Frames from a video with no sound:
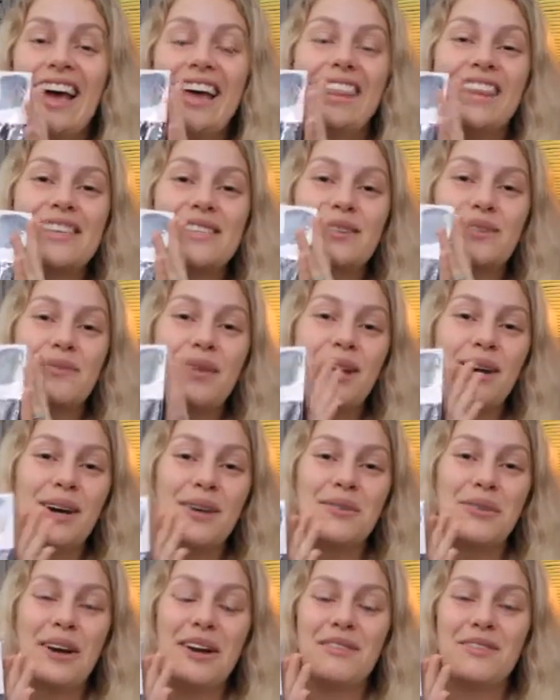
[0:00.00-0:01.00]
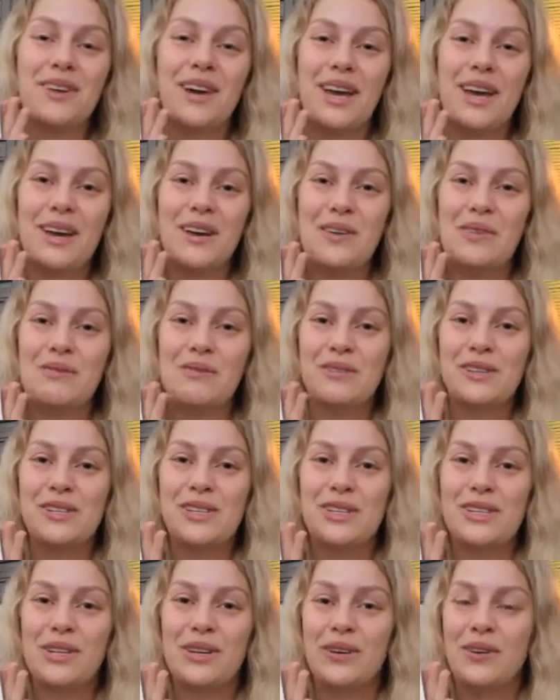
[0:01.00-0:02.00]
this would be a good way for him
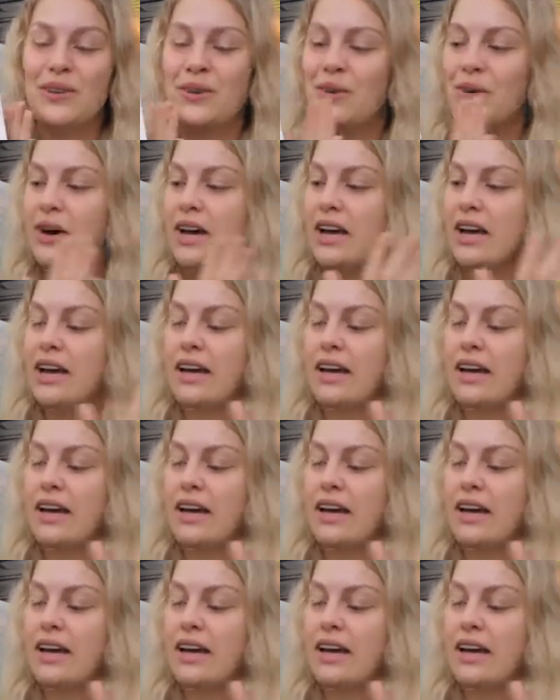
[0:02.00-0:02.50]
to